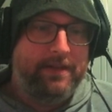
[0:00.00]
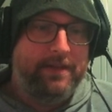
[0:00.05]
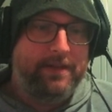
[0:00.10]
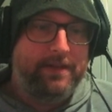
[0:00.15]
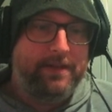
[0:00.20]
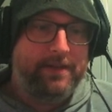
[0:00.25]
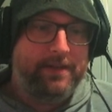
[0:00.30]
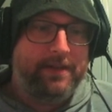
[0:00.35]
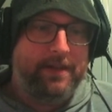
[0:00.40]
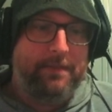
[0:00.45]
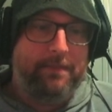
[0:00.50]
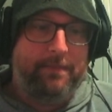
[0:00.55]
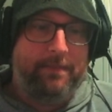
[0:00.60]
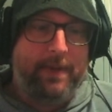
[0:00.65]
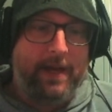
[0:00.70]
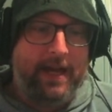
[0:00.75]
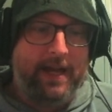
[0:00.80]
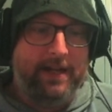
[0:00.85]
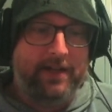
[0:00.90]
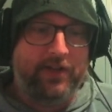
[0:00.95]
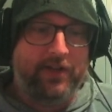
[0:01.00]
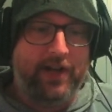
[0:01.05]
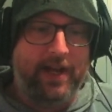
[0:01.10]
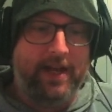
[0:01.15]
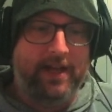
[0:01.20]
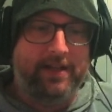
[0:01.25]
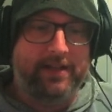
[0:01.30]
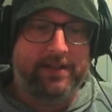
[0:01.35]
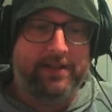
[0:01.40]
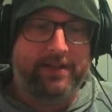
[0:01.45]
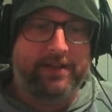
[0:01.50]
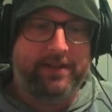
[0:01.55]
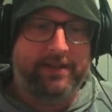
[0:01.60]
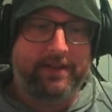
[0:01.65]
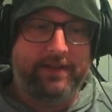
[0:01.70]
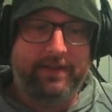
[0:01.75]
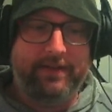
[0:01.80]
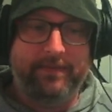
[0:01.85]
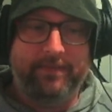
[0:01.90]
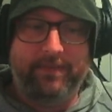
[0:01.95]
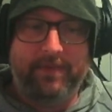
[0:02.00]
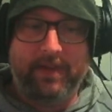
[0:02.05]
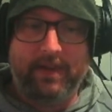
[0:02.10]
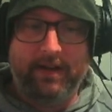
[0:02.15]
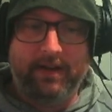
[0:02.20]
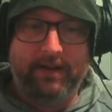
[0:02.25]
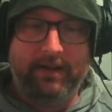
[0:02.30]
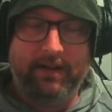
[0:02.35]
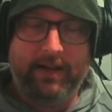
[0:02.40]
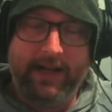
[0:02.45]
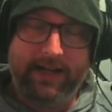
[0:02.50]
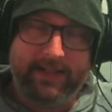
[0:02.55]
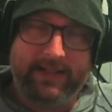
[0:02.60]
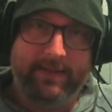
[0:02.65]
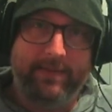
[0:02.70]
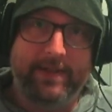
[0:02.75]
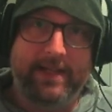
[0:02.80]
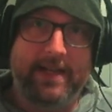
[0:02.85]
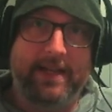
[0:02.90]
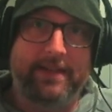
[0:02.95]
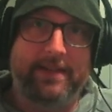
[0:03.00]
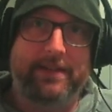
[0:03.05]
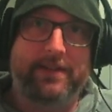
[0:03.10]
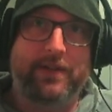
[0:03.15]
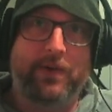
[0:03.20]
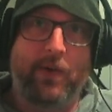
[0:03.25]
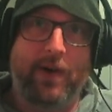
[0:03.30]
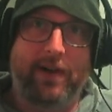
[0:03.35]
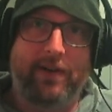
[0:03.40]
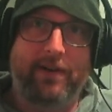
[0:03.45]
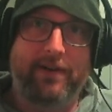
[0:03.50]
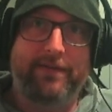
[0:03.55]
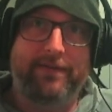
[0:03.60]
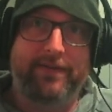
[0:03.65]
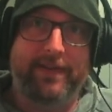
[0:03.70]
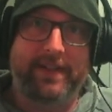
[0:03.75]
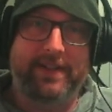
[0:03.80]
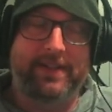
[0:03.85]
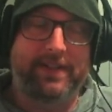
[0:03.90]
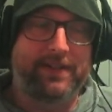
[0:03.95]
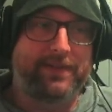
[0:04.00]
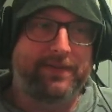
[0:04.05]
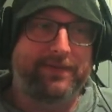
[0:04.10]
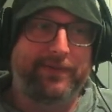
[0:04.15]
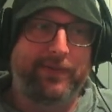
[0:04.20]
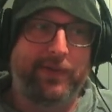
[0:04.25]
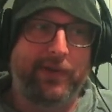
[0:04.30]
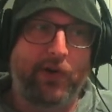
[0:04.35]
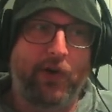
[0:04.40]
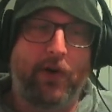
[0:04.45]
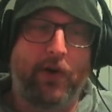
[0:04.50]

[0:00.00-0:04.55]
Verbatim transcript: this patch has, like some of the others, quite a lot of fixes for the